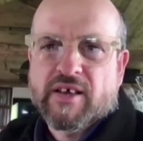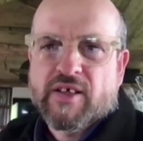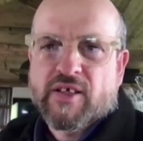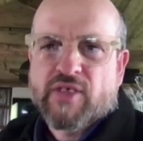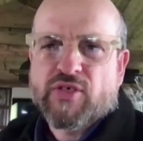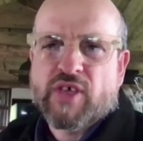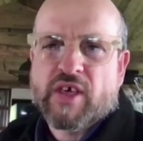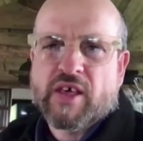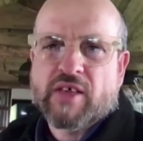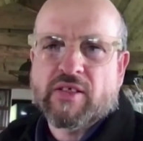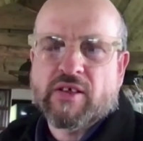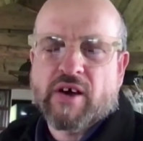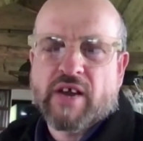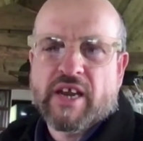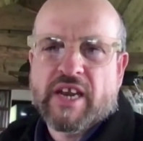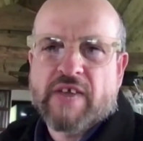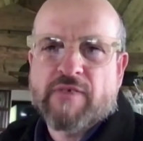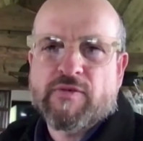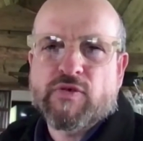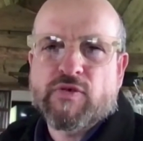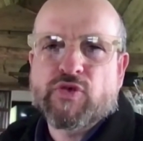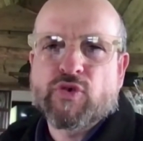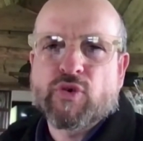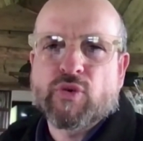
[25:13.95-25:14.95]
thing that I
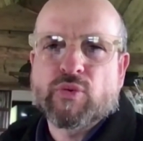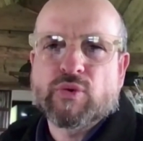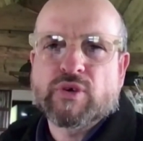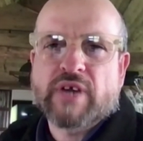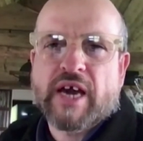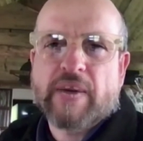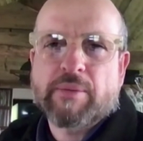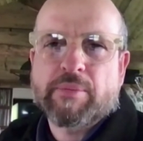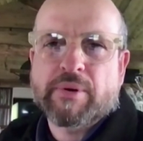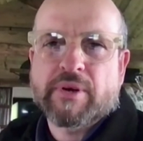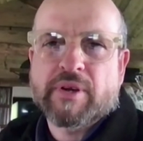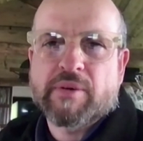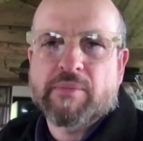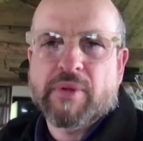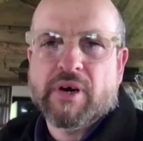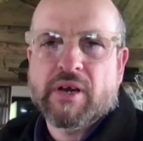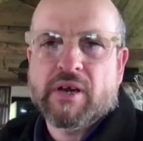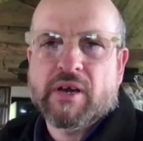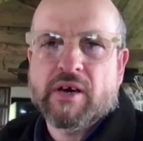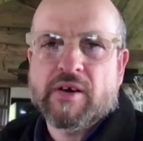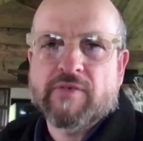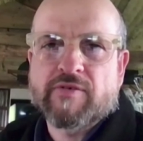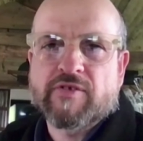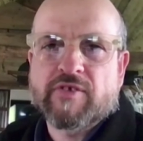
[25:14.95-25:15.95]
never thought would happen in my
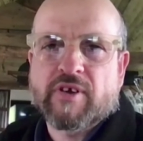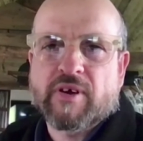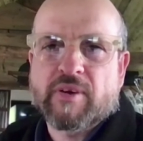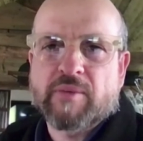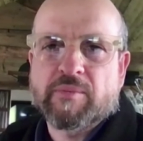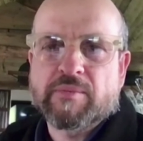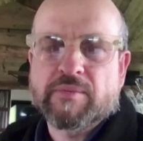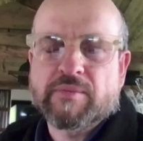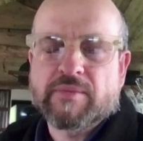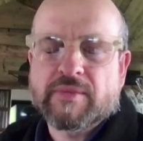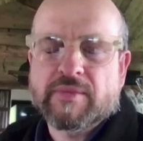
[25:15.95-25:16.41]
lifetime.